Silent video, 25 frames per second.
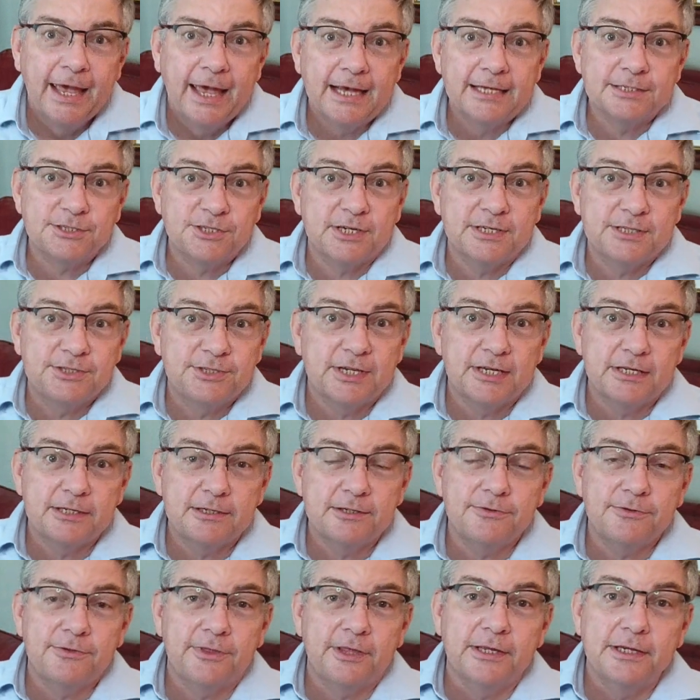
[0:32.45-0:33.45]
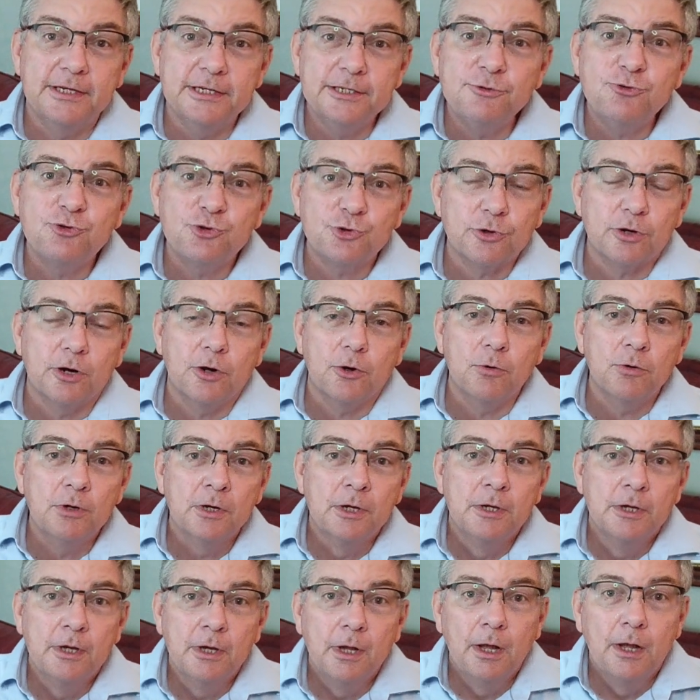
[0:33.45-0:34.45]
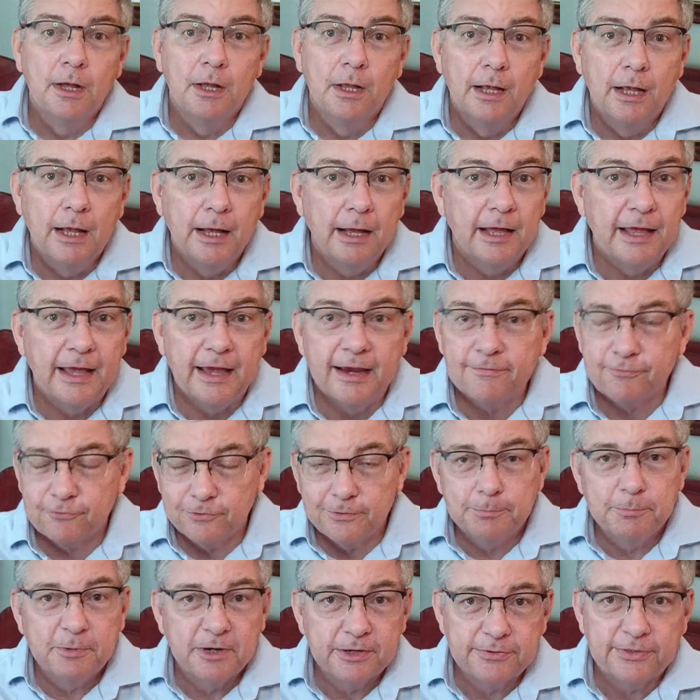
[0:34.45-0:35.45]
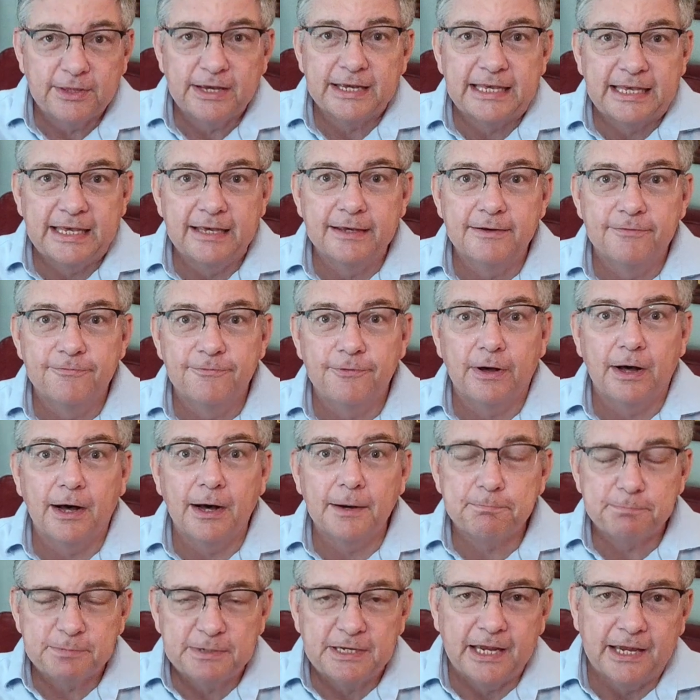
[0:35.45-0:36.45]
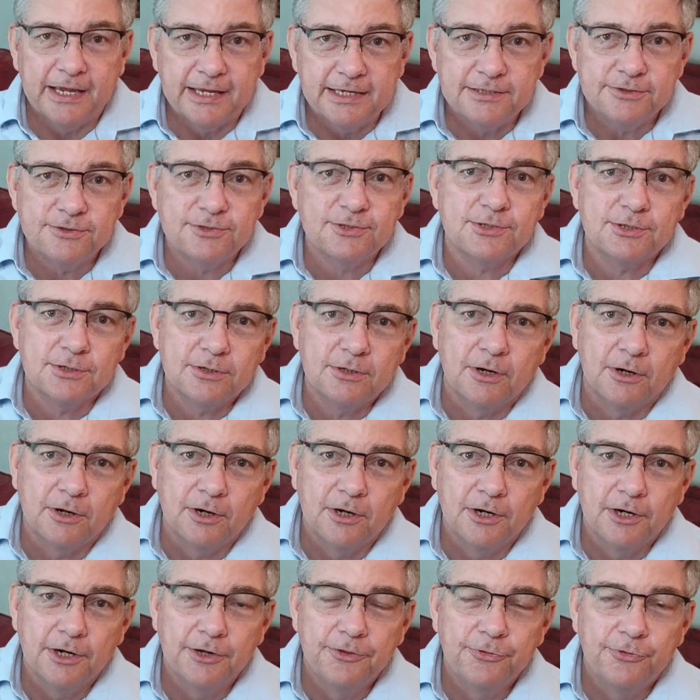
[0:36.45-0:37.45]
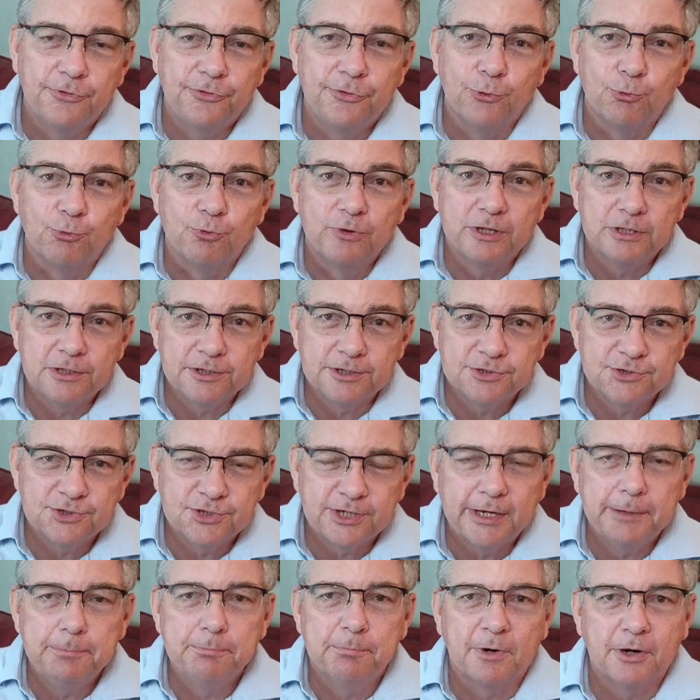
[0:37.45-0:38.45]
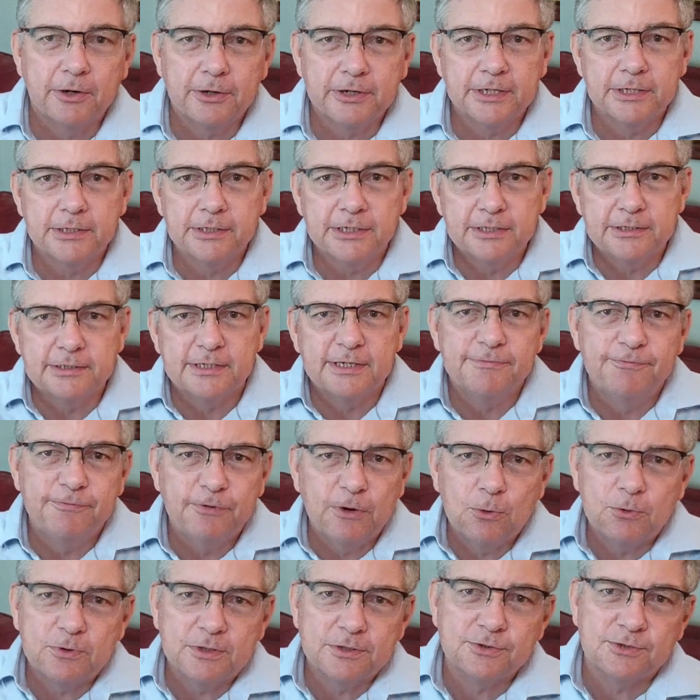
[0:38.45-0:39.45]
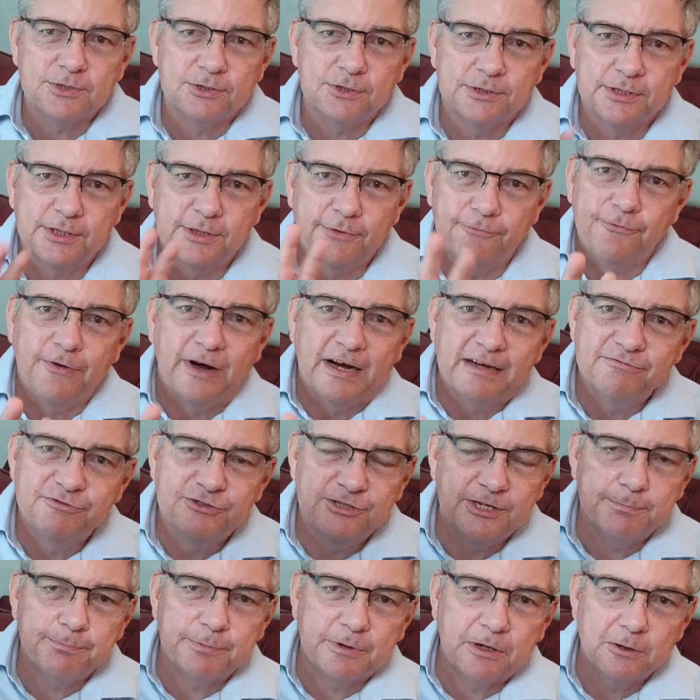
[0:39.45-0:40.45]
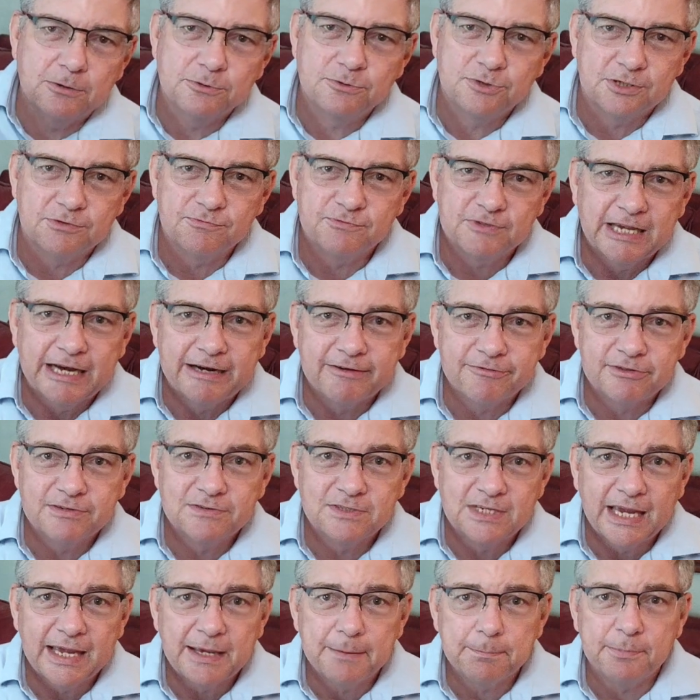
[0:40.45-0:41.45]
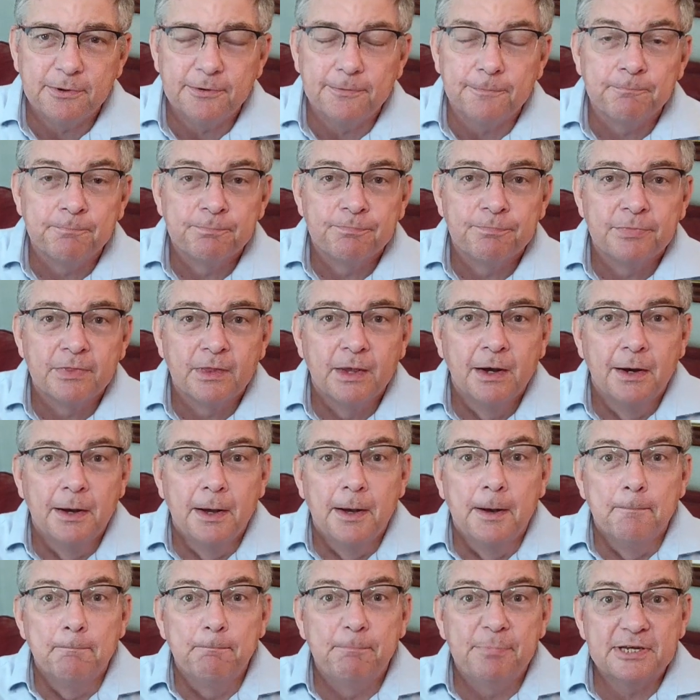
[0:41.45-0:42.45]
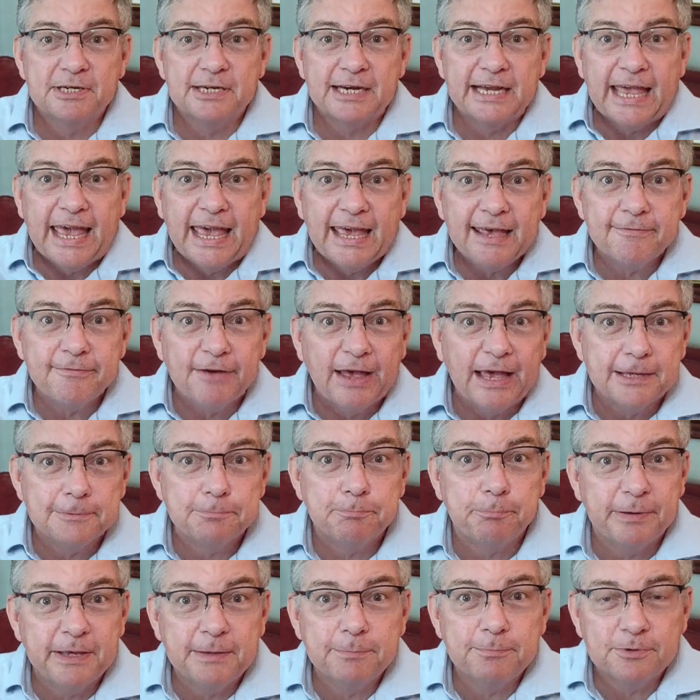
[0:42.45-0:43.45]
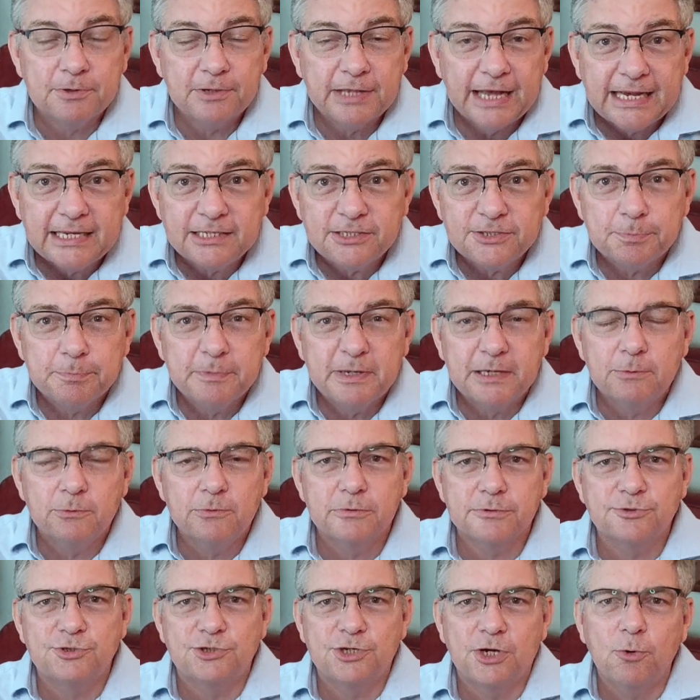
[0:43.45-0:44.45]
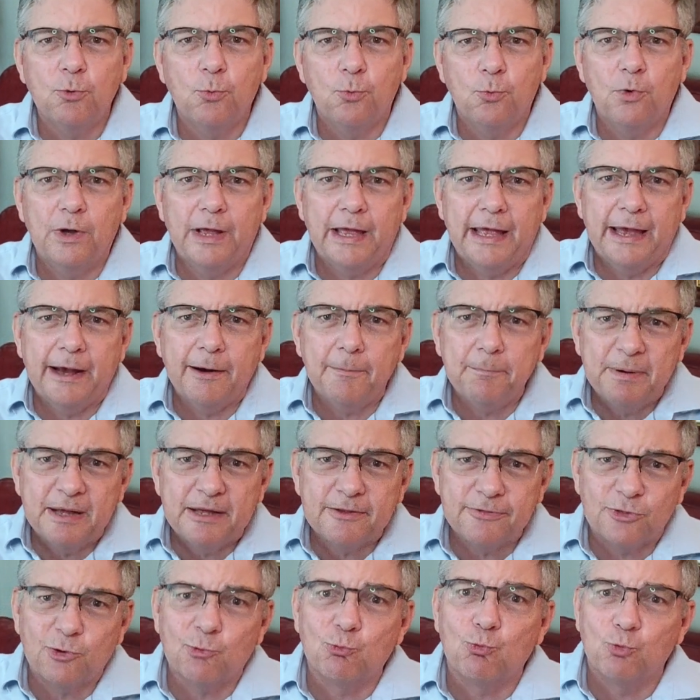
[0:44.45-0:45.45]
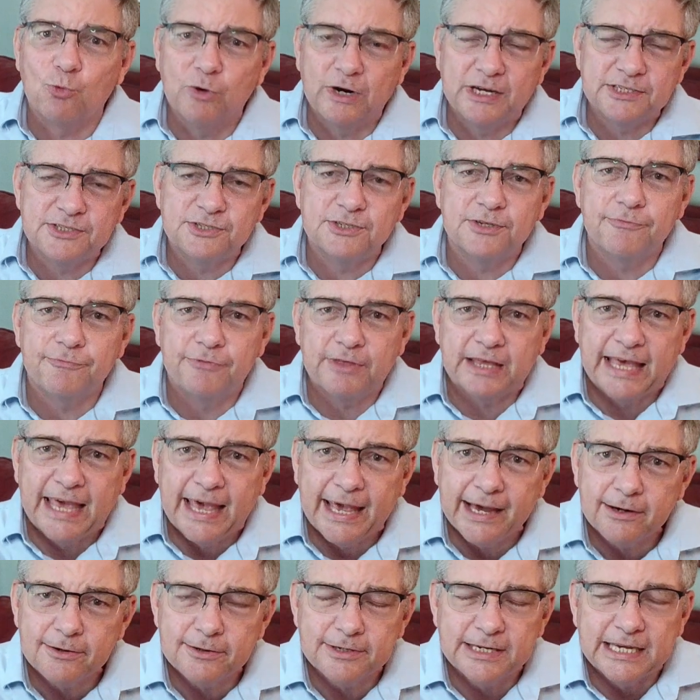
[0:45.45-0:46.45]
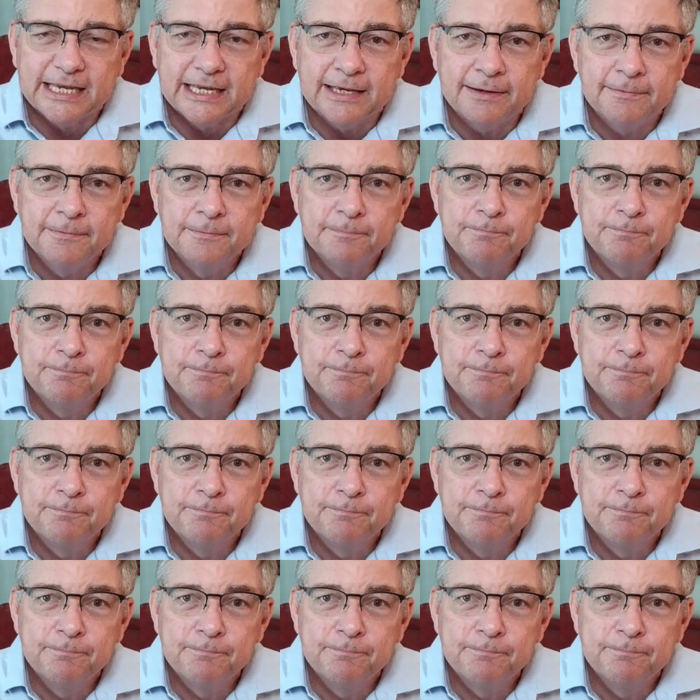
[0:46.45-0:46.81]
As I said in the intro, every month I give updates on the real estate market, and I focus on the 5 zip codes of South Tampa. But I have had people ask me, well, Joe, how about the rest of the county?